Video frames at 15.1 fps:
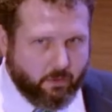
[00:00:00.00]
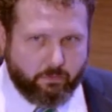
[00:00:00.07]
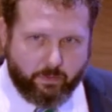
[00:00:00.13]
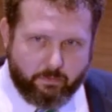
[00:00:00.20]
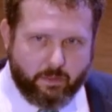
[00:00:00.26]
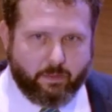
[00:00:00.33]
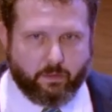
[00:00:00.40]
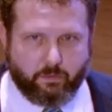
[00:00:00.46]

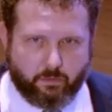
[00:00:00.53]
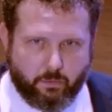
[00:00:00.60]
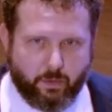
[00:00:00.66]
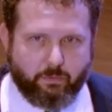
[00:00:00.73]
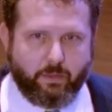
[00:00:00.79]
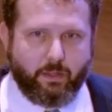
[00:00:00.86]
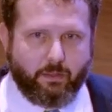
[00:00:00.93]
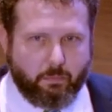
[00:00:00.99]
50,000 square
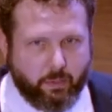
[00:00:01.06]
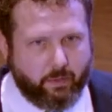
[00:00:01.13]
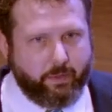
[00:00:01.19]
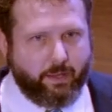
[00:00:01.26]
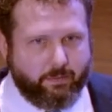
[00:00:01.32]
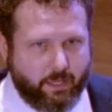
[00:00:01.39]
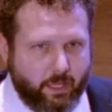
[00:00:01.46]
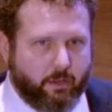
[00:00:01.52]
feet, you probably
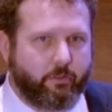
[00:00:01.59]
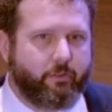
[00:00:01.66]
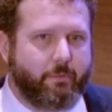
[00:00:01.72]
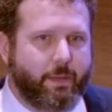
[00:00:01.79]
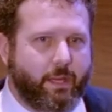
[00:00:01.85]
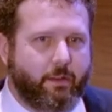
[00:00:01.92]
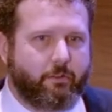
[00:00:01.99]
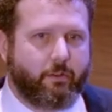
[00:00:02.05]
have an energy
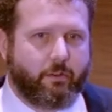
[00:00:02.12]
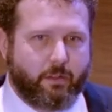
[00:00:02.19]
manager.